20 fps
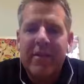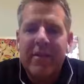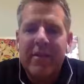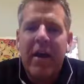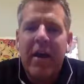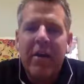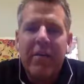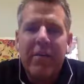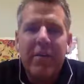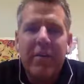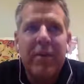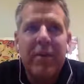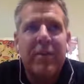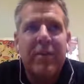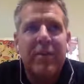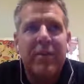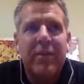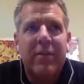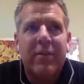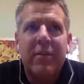time, and
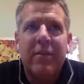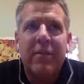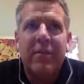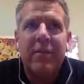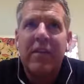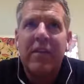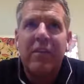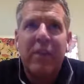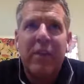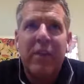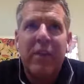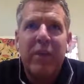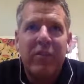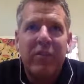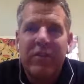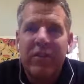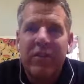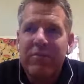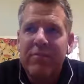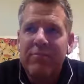it takes
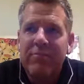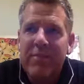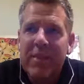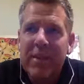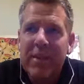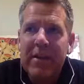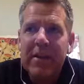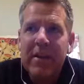patience, and